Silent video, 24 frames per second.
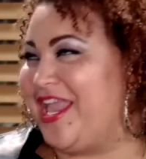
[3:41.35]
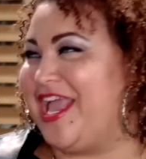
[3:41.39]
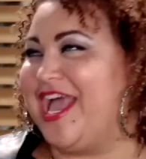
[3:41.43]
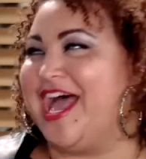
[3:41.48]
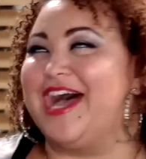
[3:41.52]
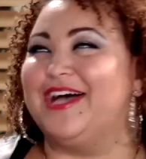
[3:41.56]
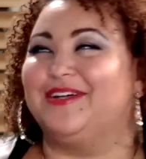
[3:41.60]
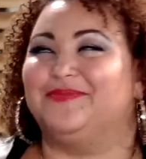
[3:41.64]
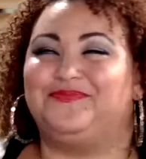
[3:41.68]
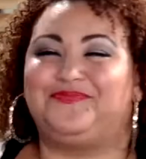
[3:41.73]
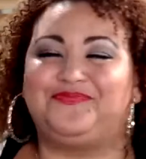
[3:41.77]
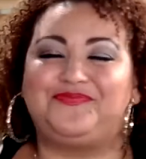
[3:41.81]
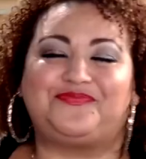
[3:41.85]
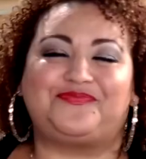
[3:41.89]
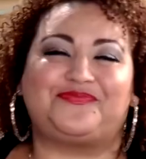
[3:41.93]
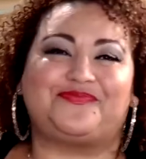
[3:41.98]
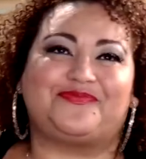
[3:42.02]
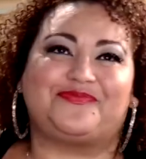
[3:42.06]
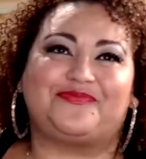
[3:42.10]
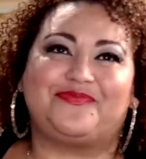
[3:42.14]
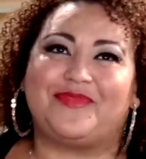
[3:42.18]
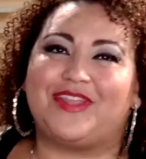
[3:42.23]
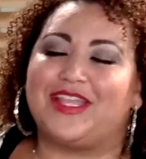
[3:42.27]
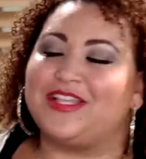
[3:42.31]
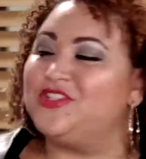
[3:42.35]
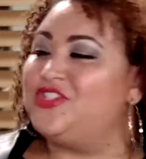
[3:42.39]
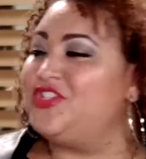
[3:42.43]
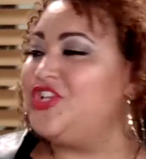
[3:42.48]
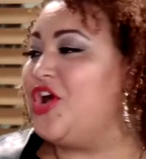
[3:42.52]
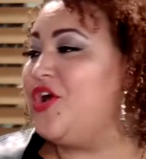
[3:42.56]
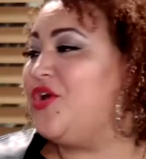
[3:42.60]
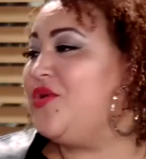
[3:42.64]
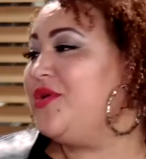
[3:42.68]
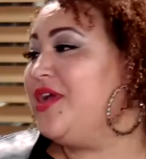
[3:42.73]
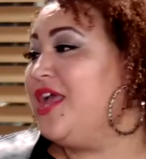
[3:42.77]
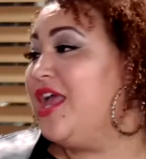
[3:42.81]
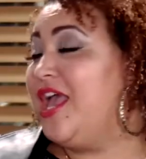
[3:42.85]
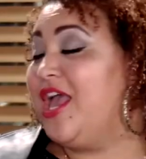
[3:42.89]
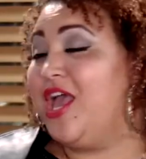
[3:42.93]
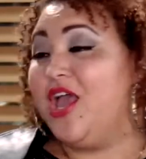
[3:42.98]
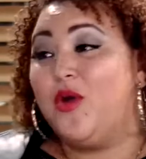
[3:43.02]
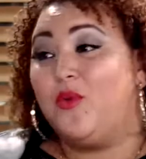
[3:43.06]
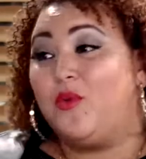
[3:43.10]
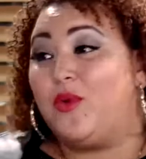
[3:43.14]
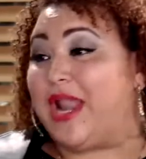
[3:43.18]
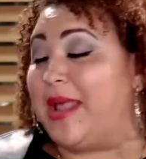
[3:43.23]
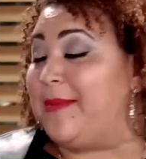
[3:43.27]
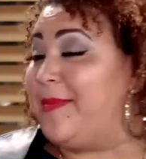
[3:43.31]
yeah. yeah. Wow. So
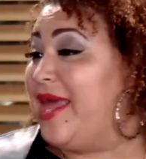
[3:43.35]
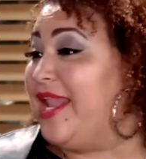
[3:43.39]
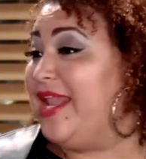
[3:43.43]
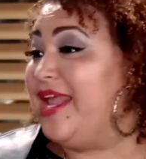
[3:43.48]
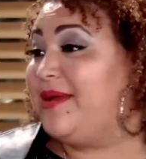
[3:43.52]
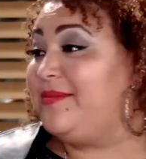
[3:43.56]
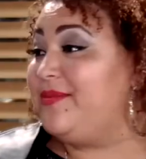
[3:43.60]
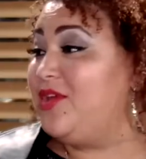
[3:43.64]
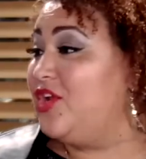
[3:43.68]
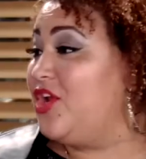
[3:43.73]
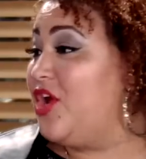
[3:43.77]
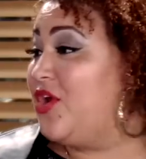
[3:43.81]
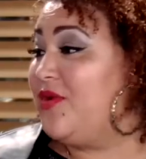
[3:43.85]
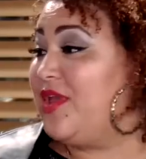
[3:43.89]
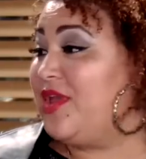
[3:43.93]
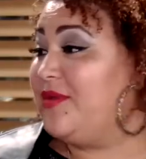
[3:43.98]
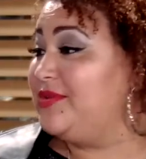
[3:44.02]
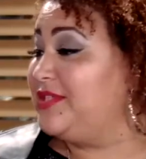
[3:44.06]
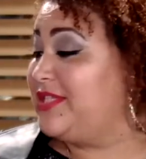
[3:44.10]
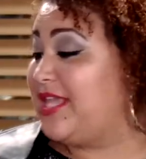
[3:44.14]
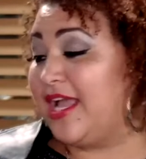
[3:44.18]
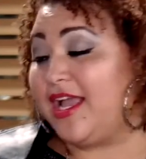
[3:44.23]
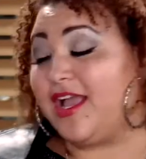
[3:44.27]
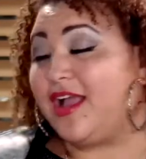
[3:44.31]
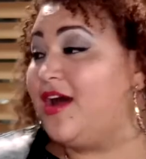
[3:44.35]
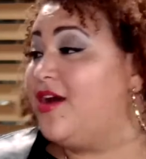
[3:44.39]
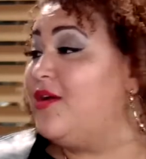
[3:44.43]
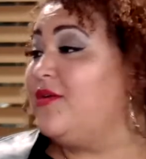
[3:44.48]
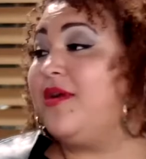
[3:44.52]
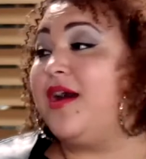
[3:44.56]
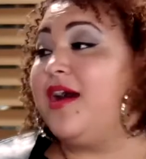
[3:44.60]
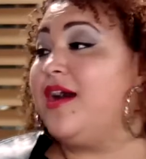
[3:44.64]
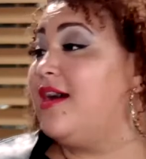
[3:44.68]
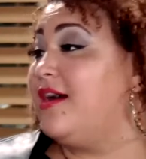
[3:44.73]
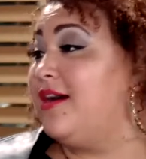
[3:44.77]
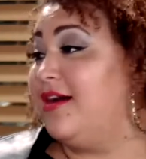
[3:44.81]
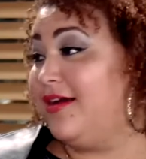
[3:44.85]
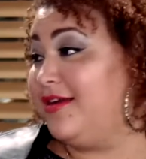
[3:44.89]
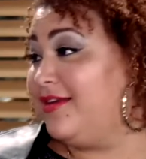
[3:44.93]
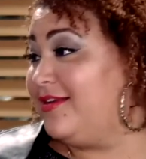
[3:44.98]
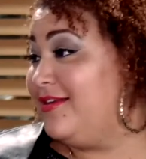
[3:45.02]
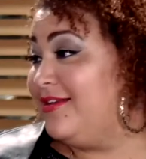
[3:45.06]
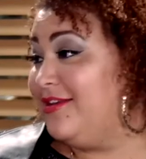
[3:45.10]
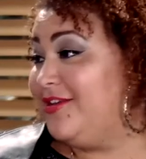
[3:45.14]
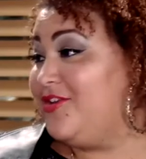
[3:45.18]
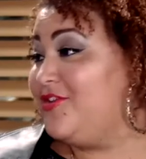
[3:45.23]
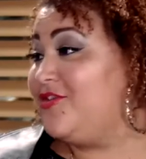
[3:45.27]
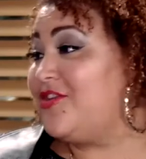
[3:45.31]
when I met him, you know, he was like, "Oh, uh, uh-uh, uh,
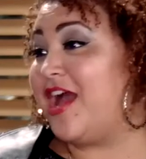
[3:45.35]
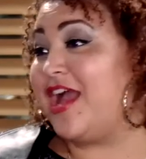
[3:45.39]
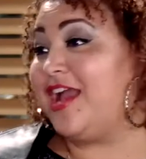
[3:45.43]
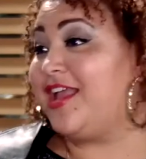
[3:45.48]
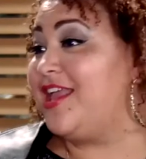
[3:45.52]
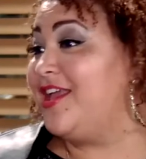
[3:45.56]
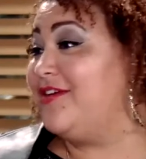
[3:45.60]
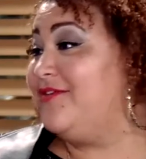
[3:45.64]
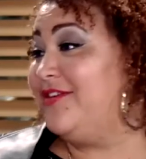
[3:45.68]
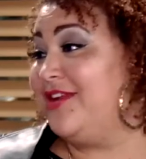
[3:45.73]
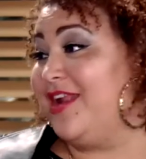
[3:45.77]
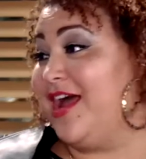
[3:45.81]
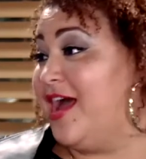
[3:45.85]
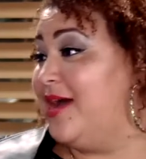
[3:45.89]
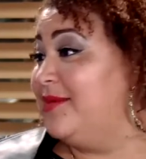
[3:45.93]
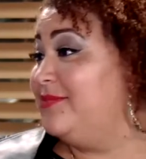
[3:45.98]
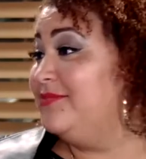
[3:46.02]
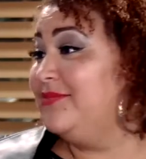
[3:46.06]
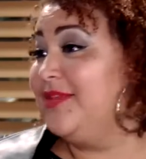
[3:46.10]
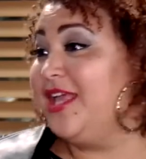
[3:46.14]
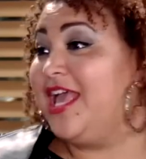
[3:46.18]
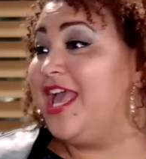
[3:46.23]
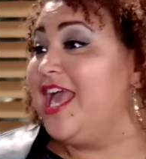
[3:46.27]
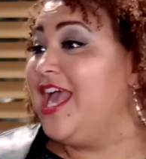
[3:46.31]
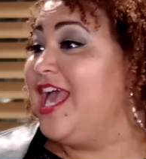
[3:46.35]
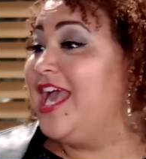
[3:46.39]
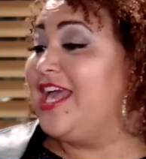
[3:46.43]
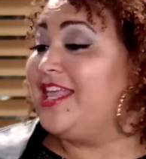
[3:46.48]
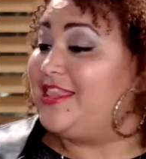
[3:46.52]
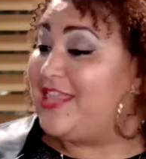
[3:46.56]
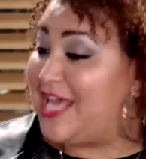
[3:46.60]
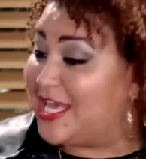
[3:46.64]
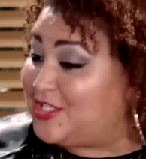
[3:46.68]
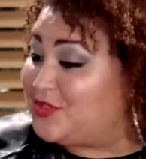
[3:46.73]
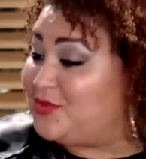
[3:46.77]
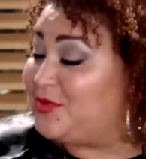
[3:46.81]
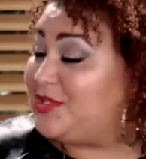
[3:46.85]
you are not, not, giving, giving up. up. That's so. That's important.